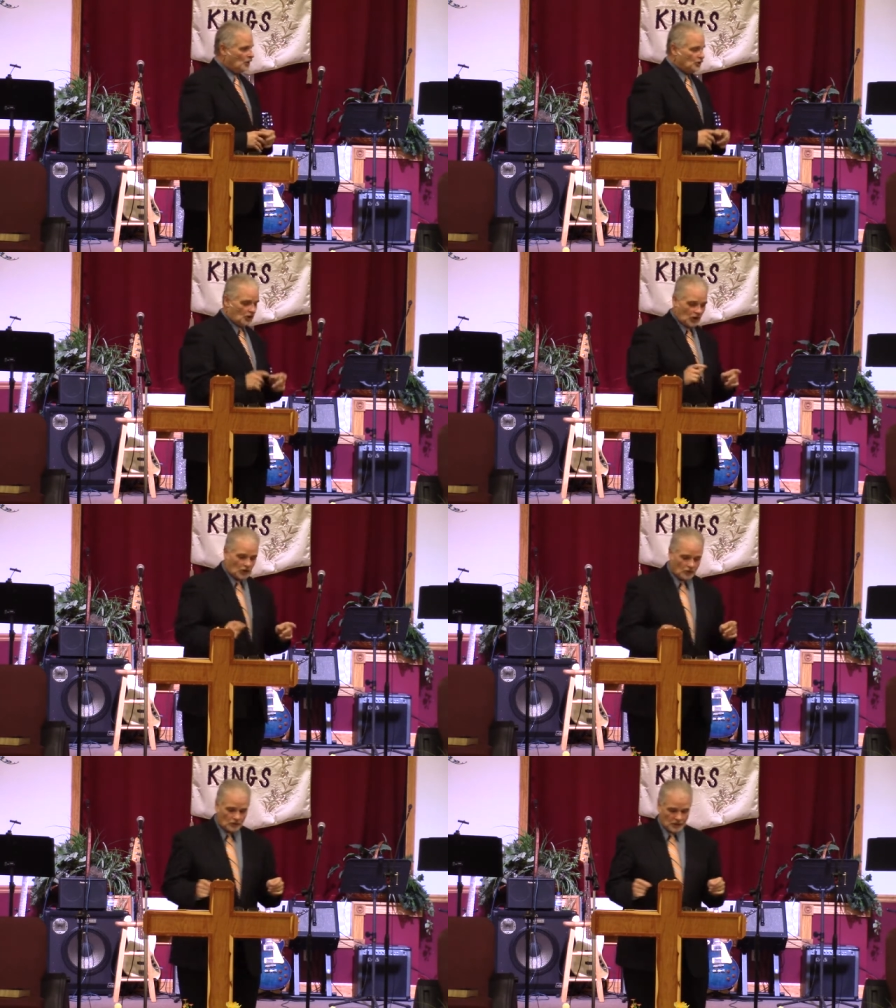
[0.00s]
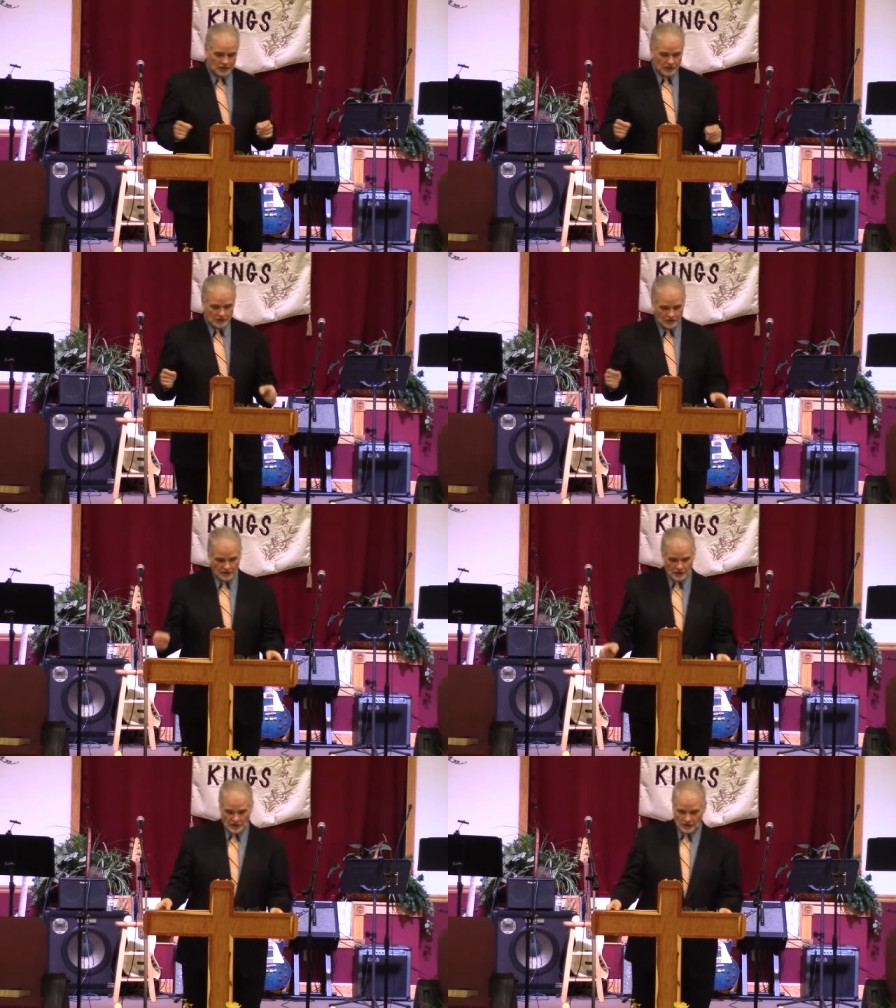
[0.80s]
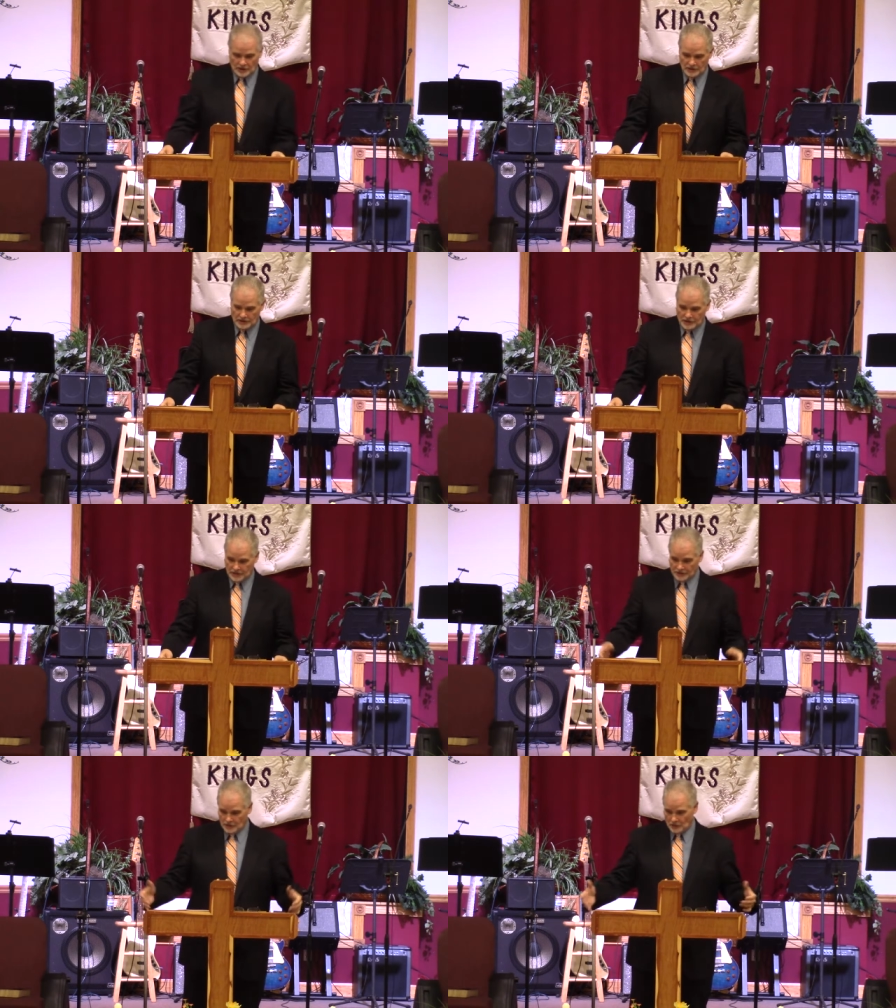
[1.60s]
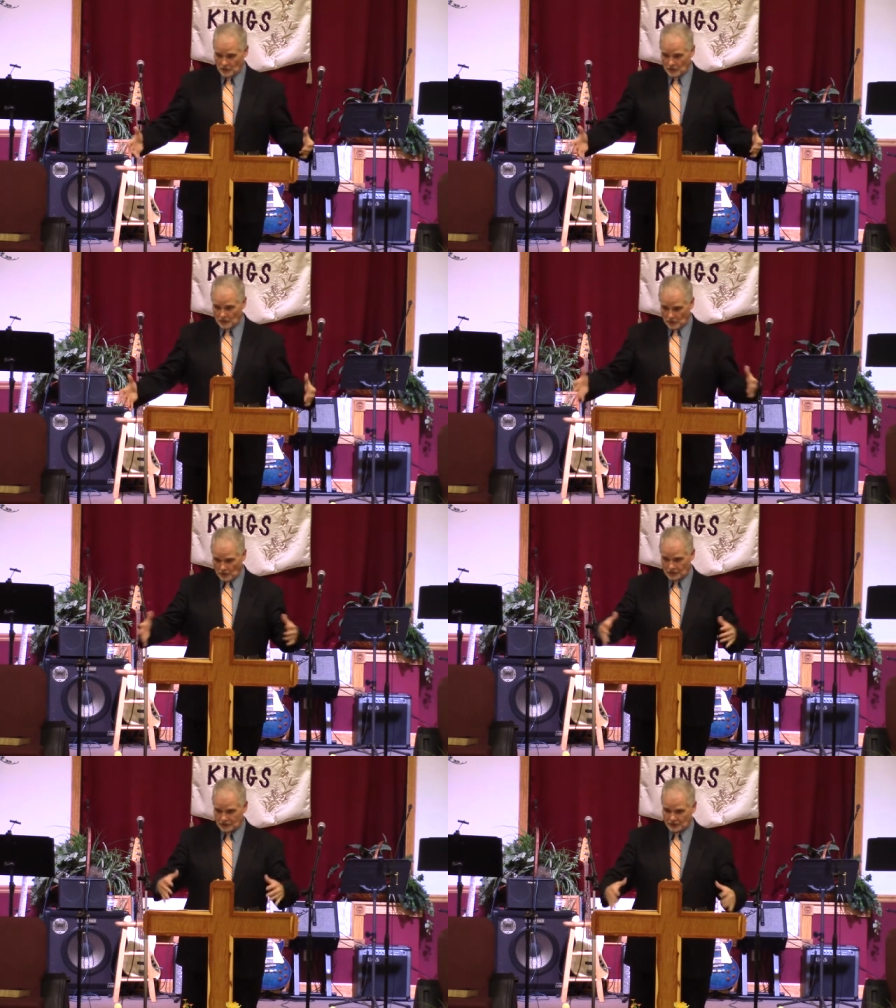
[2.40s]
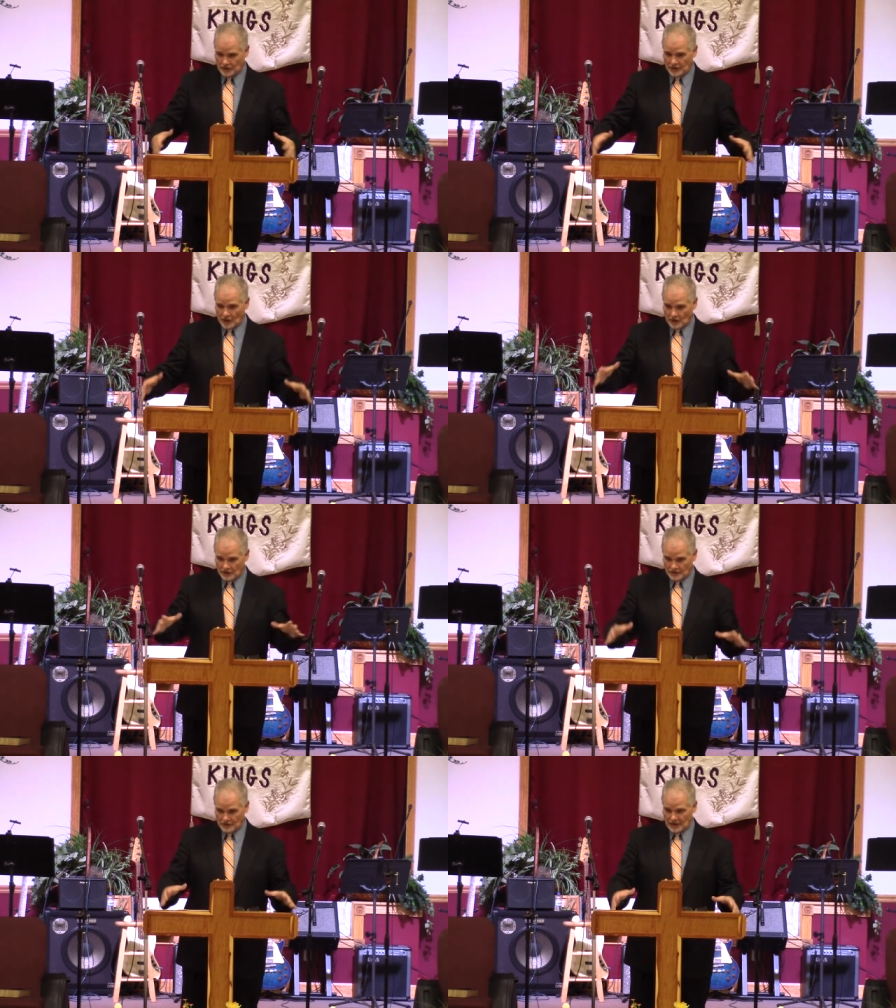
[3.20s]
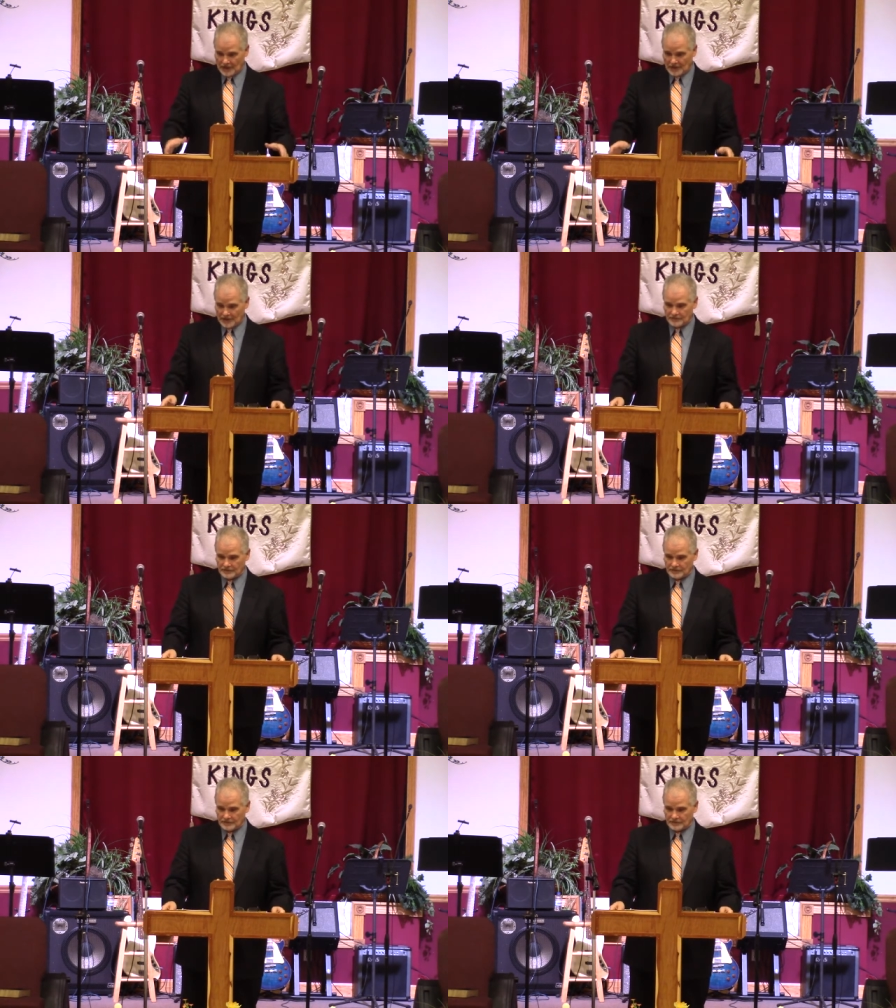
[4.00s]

Not only did the Lord orchestrate all of that,